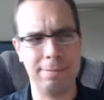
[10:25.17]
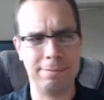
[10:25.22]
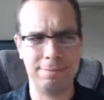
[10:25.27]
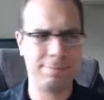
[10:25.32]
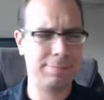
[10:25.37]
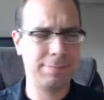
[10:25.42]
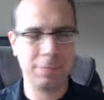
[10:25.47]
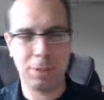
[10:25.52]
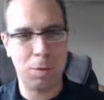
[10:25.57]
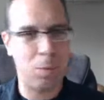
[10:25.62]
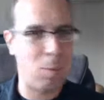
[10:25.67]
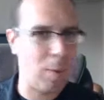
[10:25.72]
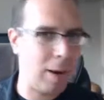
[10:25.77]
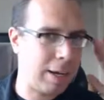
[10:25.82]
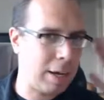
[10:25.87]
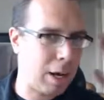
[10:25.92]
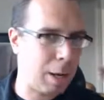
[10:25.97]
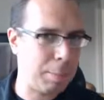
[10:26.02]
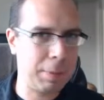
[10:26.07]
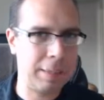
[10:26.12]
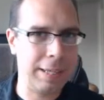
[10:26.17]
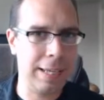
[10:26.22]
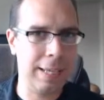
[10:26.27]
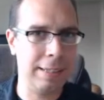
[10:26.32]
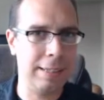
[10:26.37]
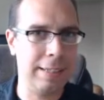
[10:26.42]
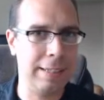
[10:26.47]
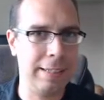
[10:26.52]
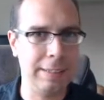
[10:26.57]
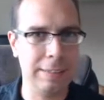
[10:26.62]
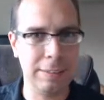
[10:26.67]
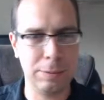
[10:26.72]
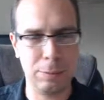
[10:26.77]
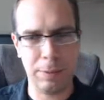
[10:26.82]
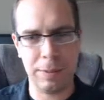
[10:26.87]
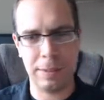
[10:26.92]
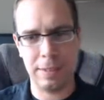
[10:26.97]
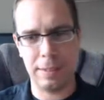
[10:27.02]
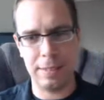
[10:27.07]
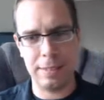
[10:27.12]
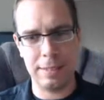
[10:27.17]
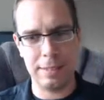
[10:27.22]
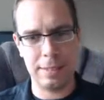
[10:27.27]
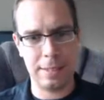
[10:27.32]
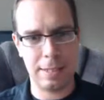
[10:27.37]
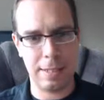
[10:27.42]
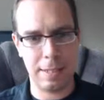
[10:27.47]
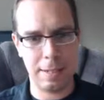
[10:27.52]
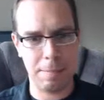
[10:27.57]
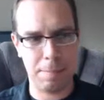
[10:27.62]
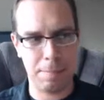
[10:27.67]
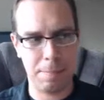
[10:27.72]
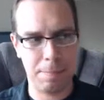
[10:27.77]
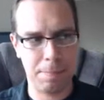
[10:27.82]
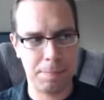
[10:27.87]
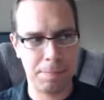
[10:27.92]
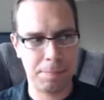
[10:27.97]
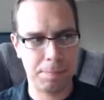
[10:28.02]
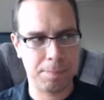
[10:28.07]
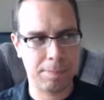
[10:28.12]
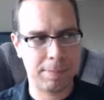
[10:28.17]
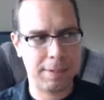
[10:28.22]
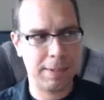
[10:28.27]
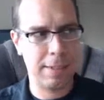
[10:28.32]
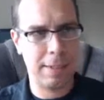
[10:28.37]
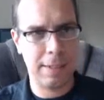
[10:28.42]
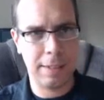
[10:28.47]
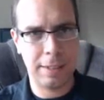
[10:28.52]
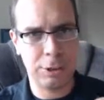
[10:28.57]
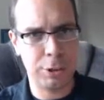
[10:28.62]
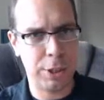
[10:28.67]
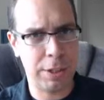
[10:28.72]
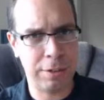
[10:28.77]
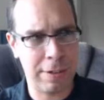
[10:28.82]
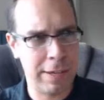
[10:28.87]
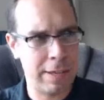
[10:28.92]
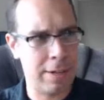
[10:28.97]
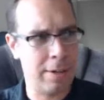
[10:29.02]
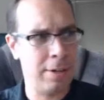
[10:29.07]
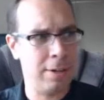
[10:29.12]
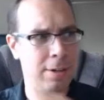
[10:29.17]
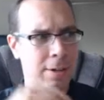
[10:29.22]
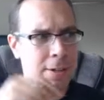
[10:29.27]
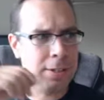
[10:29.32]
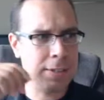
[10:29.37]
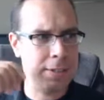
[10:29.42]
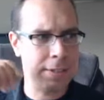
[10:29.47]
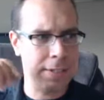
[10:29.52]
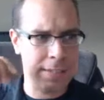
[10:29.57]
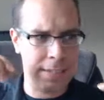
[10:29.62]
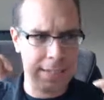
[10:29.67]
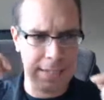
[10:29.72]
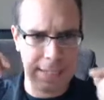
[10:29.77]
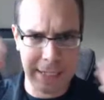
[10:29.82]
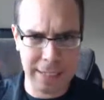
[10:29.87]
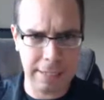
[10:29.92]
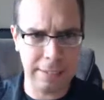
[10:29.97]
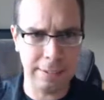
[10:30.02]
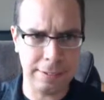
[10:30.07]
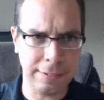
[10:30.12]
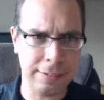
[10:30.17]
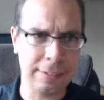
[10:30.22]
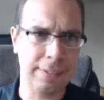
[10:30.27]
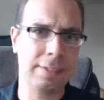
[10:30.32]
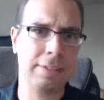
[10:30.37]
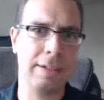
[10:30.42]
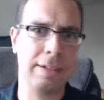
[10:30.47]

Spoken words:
Why complicate things with these generators and yields? All right.